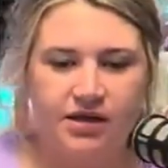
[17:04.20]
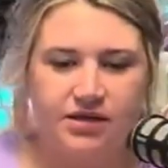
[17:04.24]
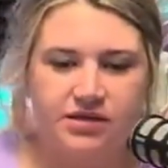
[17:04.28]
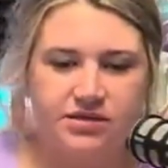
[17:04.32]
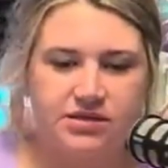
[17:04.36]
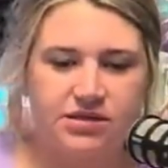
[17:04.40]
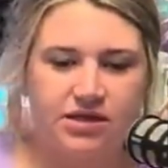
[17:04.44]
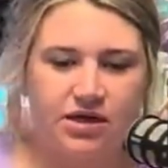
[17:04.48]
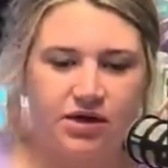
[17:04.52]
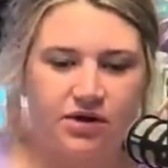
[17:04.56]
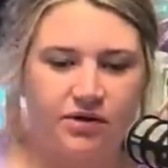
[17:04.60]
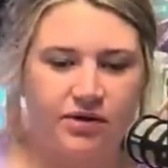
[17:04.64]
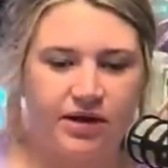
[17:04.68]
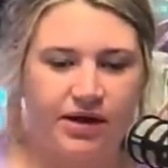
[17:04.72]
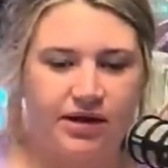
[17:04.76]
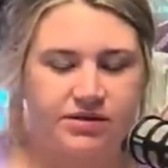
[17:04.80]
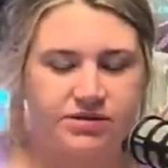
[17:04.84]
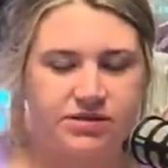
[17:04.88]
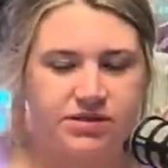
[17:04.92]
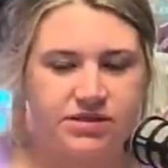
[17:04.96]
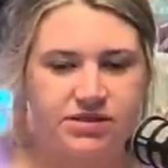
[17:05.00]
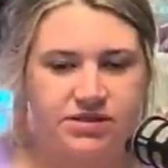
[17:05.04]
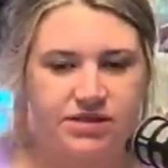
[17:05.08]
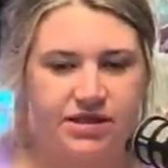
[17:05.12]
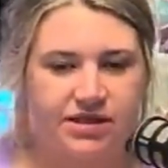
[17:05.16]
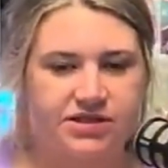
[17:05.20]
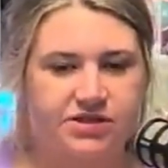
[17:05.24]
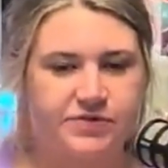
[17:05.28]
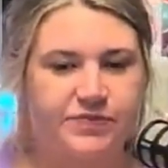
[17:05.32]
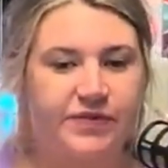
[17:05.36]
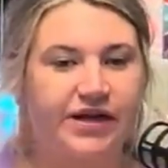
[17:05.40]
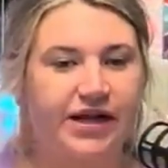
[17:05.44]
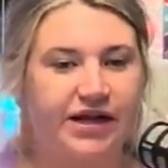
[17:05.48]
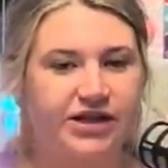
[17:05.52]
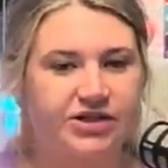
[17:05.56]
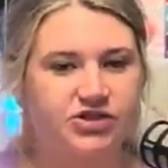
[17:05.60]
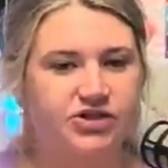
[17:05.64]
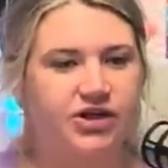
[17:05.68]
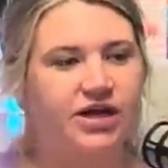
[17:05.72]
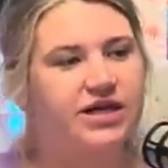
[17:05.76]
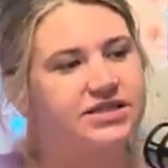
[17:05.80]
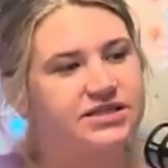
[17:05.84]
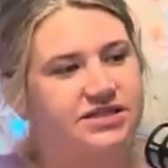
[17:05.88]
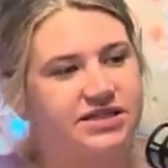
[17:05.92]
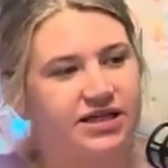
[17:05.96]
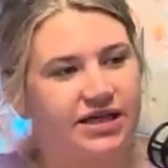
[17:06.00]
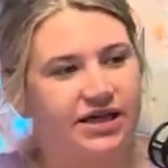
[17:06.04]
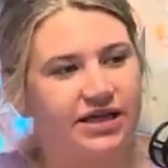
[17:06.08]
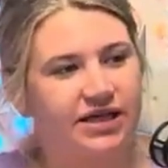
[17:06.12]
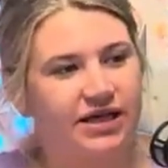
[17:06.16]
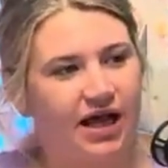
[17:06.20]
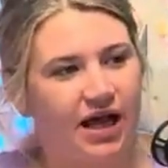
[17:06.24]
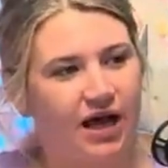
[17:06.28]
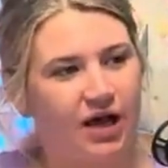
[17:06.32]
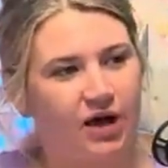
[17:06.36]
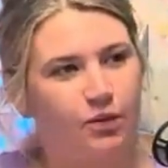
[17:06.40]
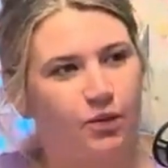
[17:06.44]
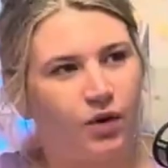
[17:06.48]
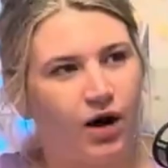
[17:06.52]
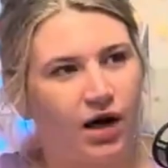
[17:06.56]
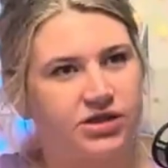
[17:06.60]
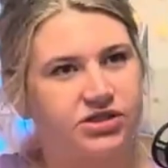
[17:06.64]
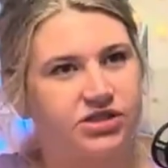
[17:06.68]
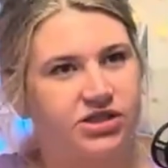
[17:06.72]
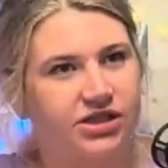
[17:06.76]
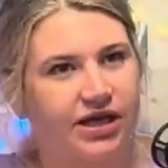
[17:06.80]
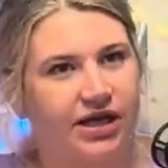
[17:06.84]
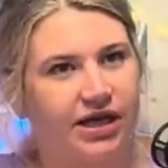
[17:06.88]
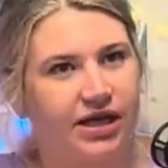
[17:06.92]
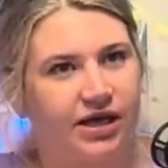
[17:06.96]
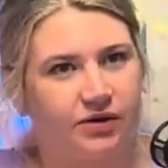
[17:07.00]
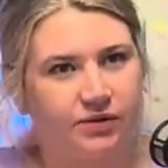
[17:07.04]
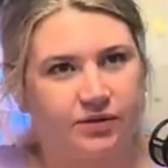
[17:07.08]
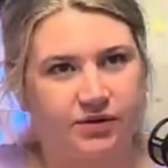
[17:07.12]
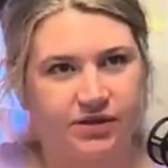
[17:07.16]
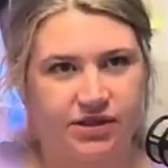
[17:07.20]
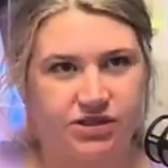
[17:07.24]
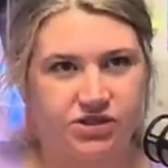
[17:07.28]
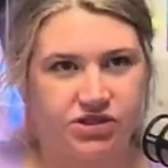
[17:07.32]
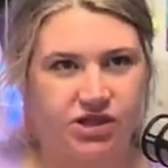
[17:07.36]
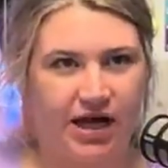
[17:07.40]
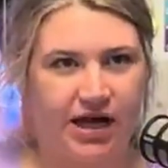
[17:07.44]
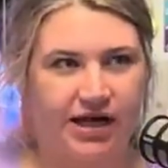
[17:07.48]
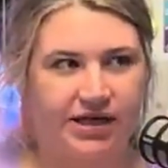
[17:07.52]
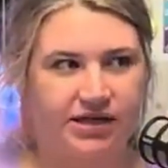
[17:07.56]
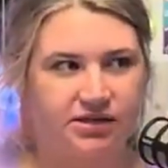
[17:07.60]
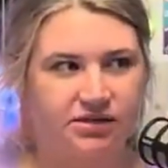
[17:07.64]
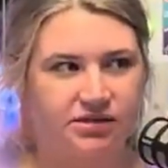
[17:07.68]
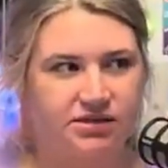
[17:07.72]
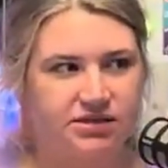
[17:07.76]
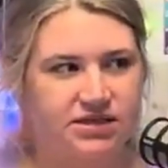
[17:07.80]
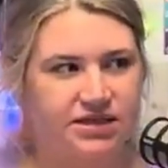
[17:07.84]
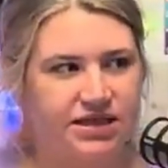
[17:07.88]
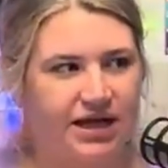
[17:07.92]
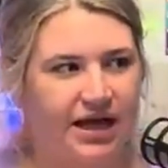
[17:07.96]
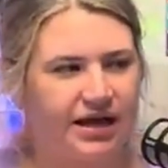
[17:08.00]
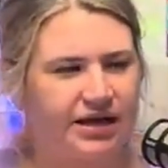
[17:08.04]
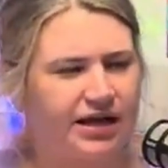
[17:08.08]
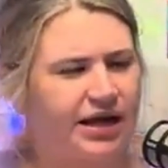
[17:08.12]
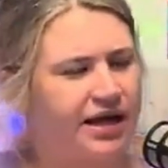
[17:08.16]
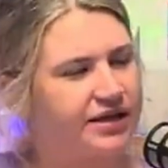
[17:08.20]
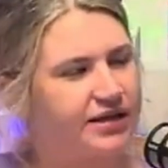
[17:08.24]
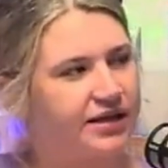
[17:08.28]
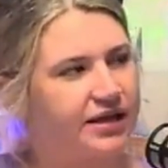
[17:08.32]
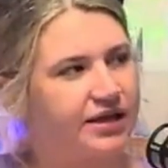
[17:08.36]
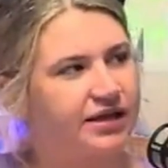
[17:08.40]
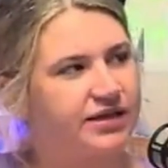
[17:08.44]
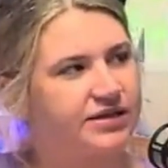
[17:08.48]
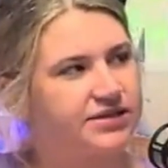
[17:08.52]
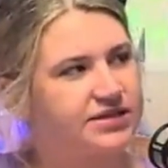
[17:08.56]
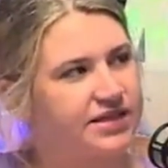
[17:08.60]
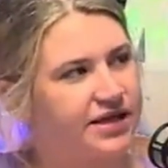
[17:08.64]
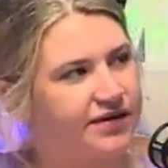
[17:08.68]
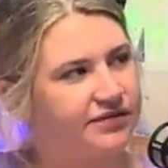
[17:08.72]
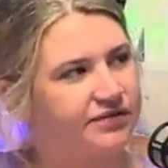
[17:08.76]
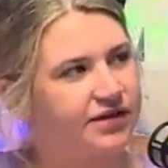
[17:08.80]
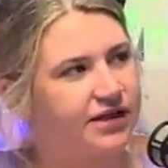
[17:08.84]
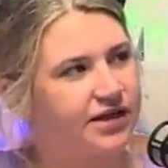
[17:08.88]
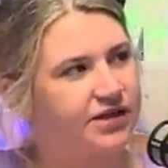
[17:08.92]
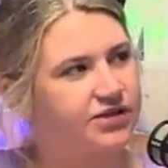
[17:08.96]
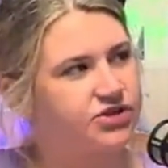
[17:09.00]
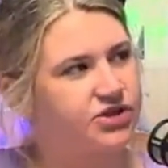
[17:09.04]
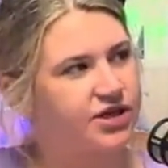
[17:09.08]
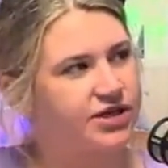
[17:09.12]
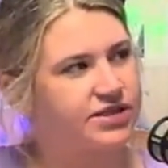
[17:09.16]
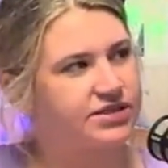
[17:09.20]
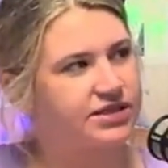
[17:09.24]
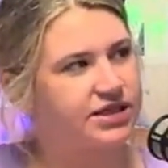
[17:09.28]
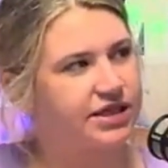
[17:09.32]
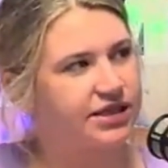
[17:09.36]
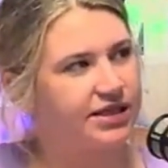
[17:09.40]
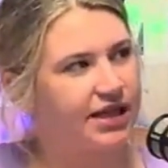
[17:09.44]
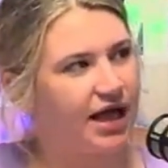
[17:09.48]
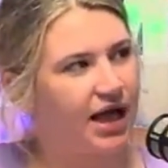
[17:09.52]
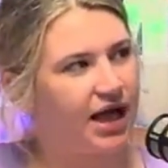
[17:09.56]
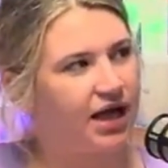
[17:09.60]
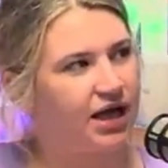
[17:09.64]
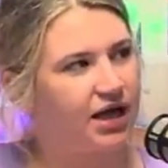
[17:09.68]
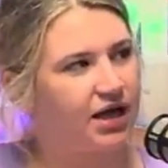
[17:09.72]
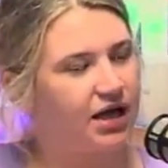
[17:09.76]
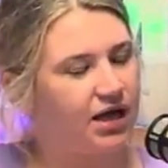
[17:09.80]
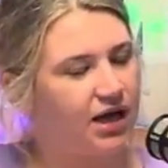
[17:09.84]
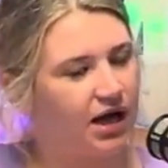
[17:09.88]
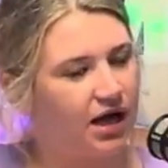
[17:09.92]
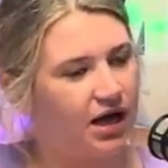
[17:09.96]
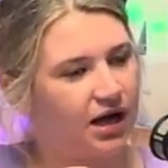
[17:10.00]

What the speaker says: So it's been interesting watching it with a child, and I think it's definitely interesting that